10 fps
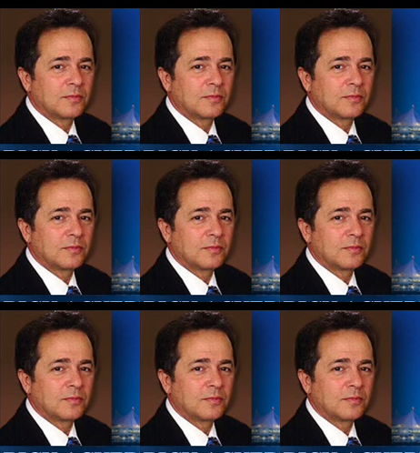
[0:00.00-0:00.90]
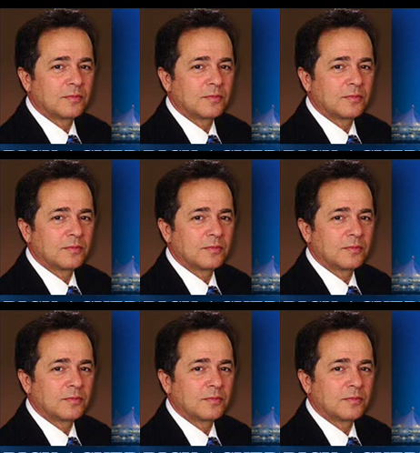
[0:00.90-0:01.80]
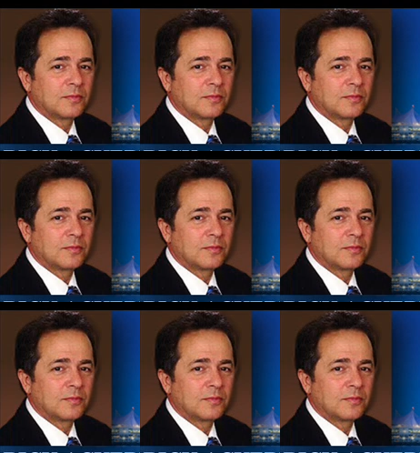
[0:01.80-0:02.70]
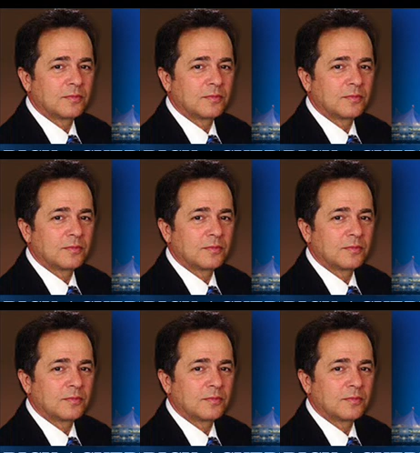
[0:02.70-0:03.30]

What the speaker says: This is a still picture; no speech is visible.